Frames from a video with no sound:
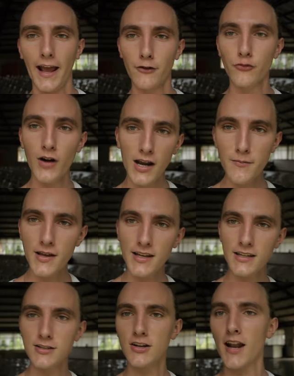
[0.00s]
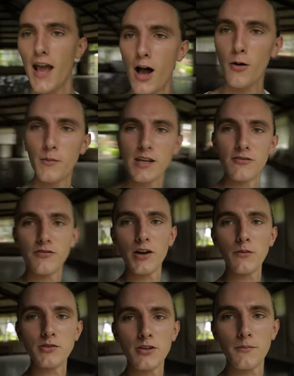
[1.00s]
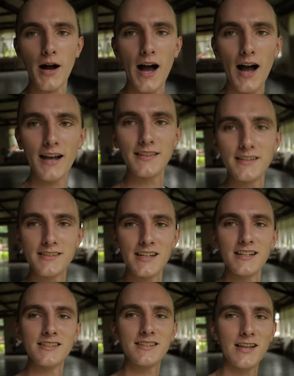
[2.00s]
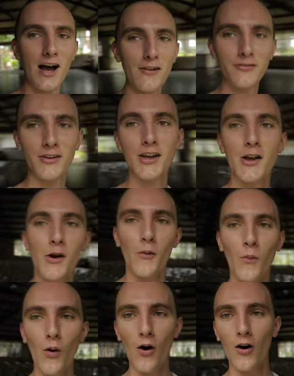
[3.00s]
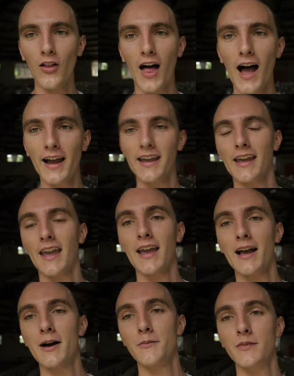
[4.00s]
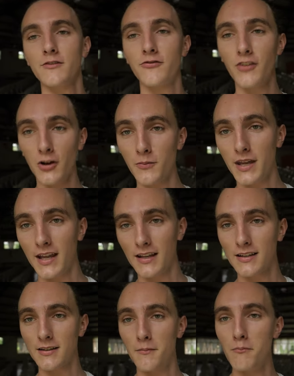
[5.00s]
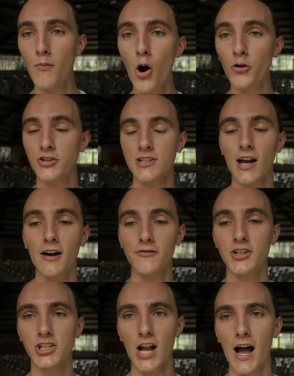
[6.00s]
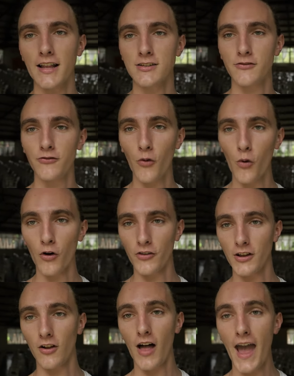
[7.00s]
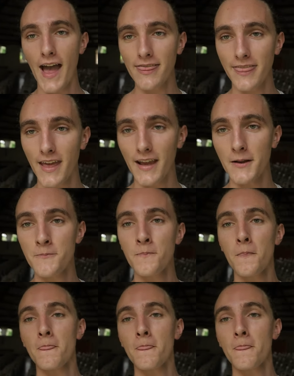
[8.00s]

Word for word: and Raymond is gonna help me film some behind the scenes stuff while I am filming most of the shots for the little ad thing.